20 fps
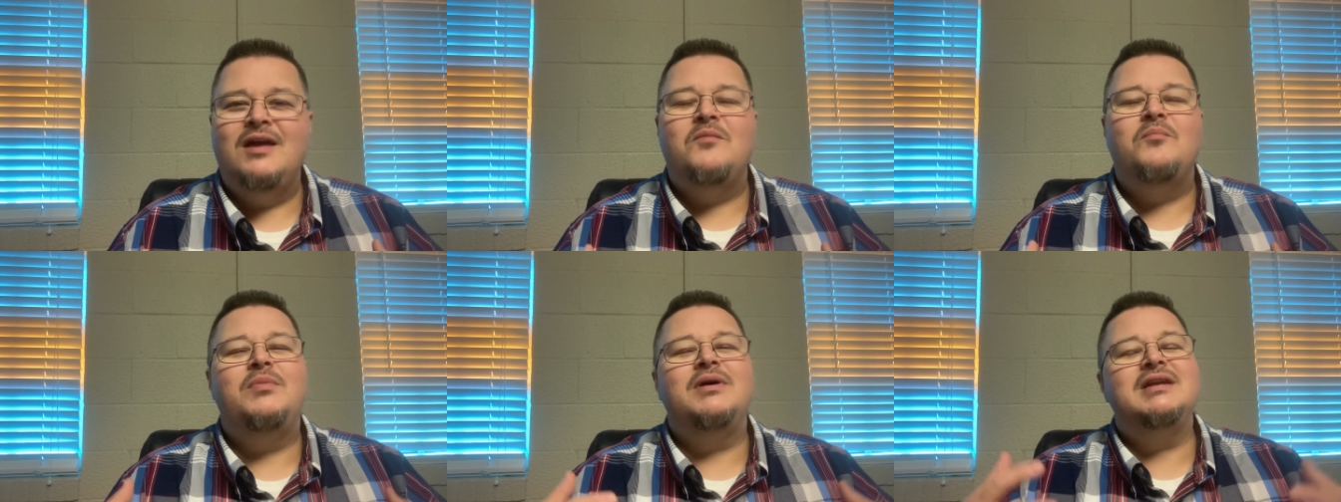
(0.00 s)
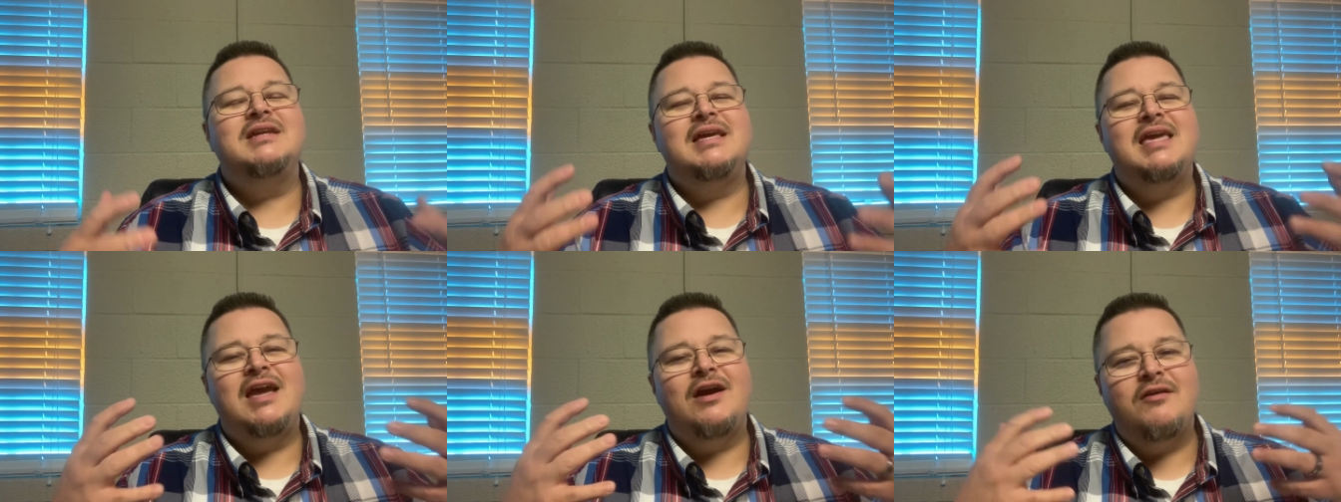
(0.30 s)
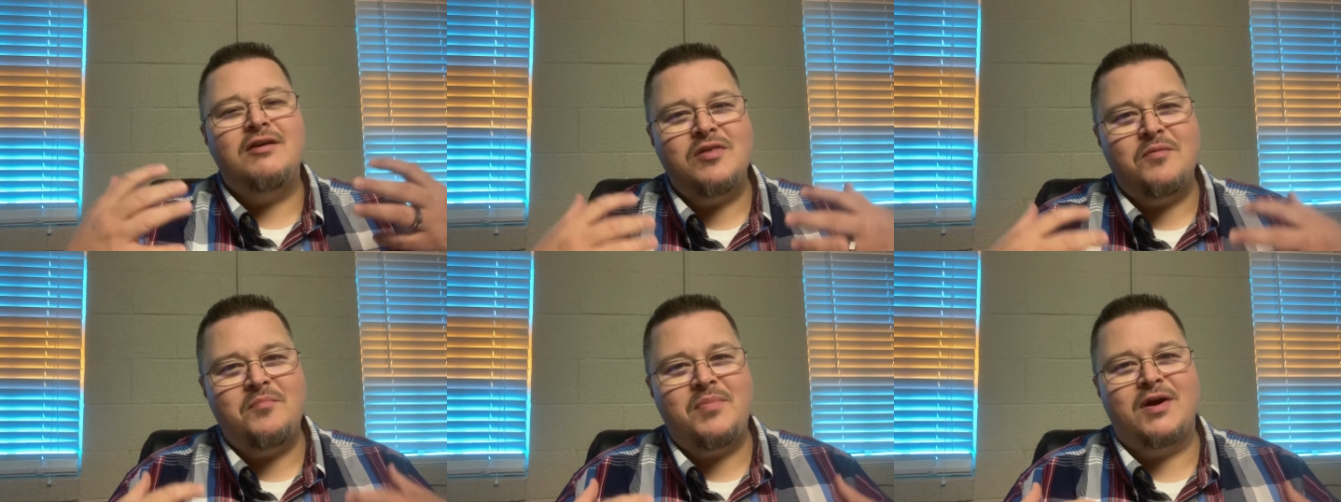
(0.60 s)
but to
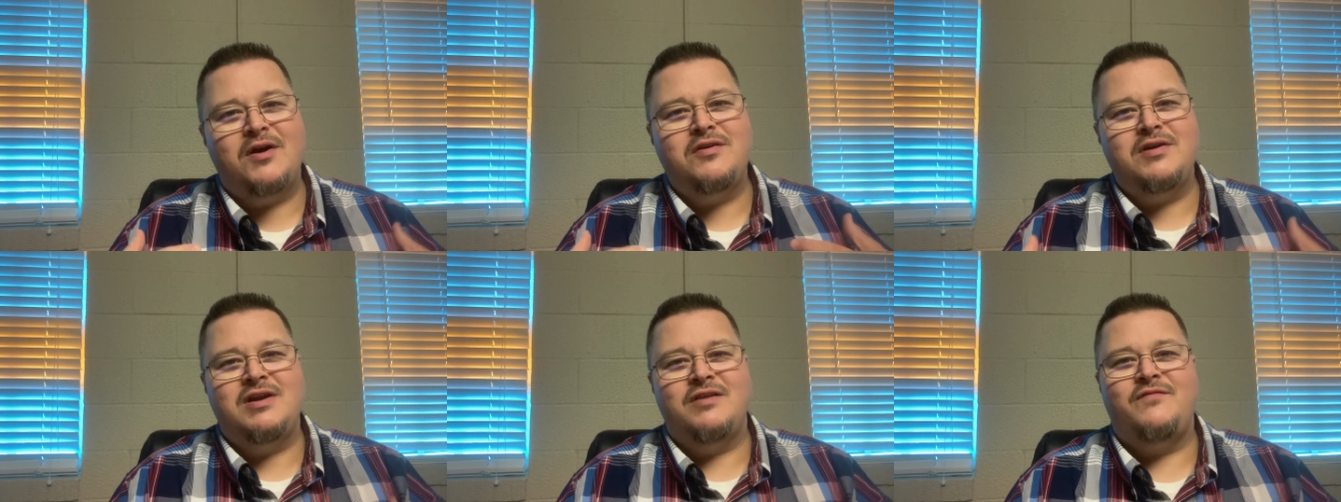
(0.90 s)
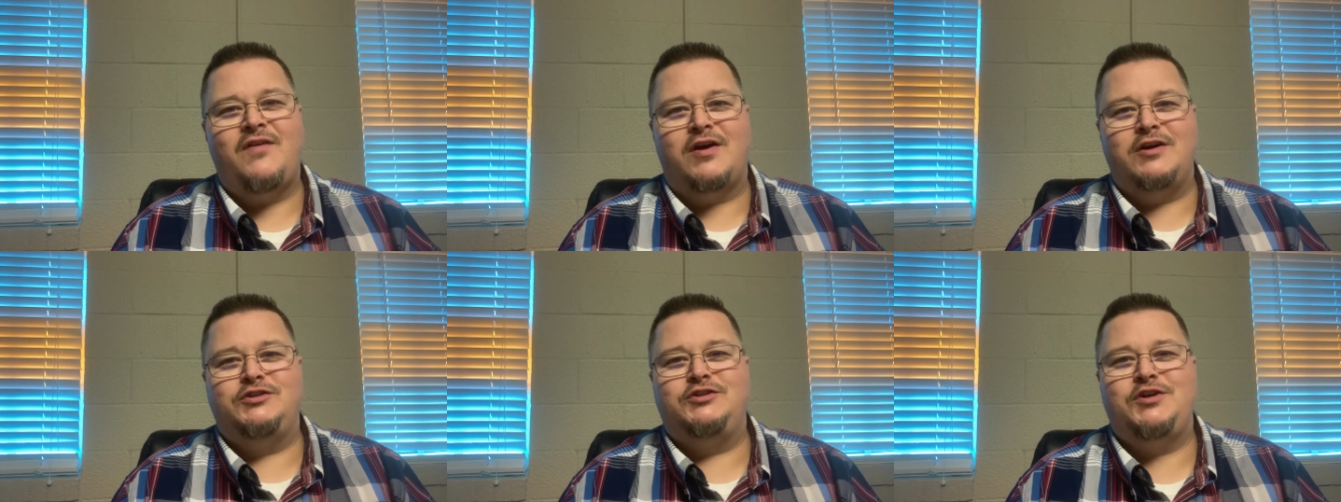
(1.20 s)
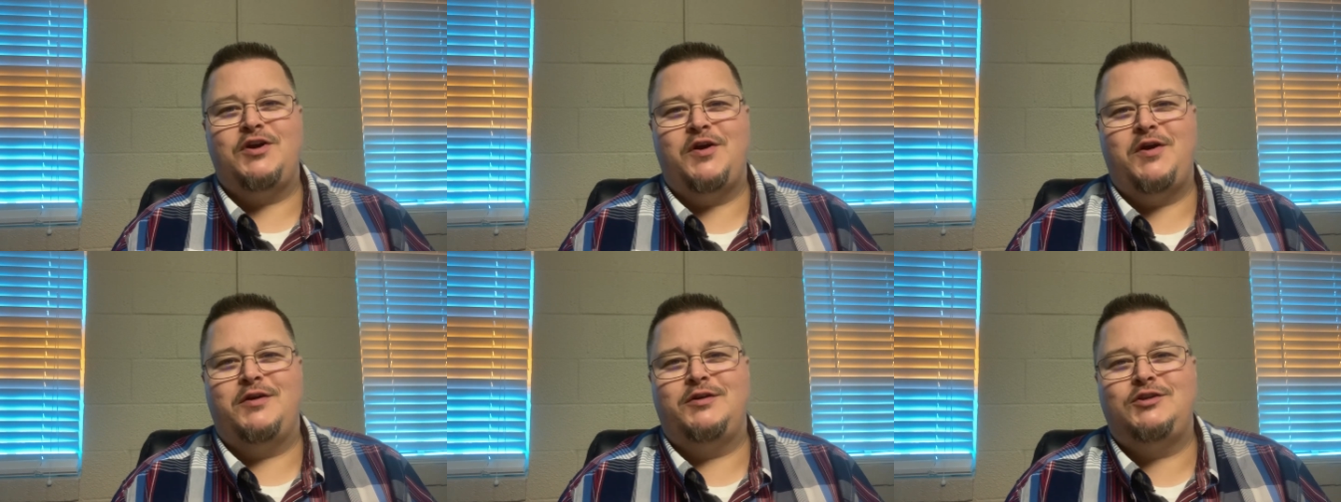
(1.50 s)
carry the burden of our
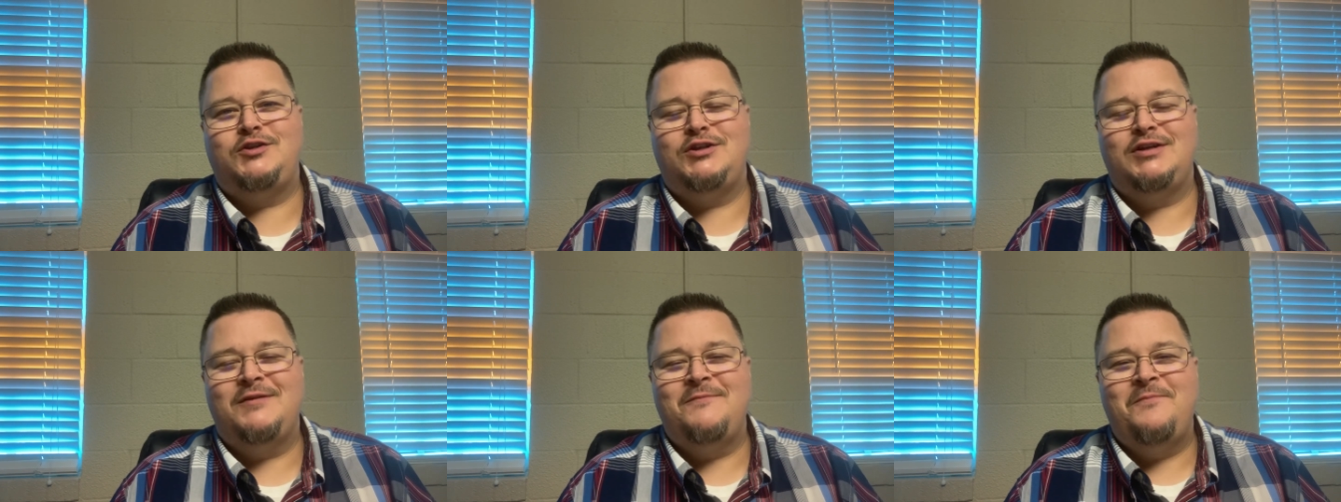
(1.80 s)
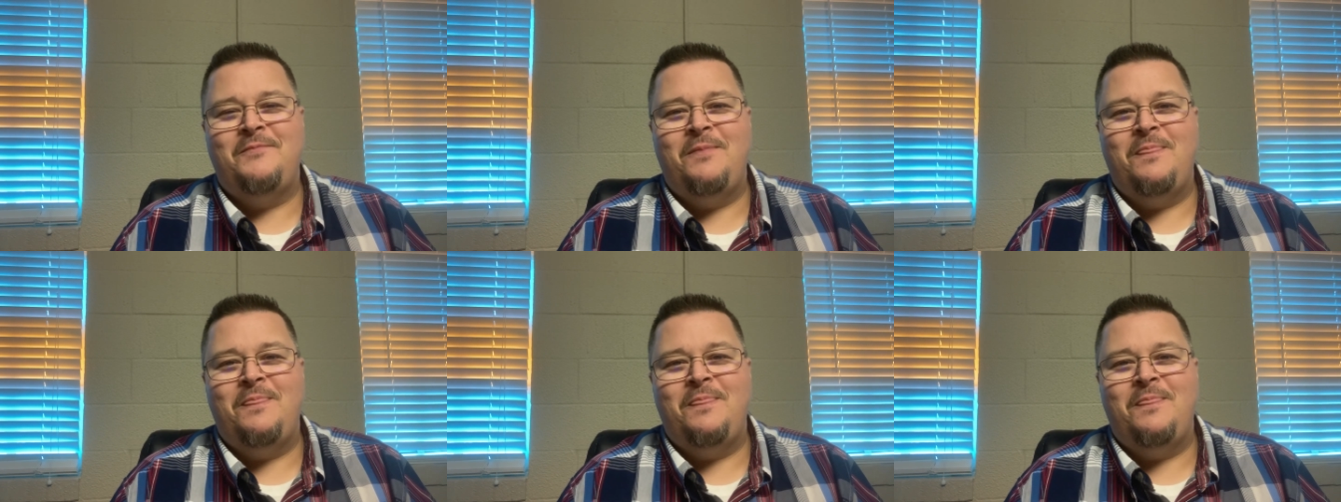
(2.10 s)
church.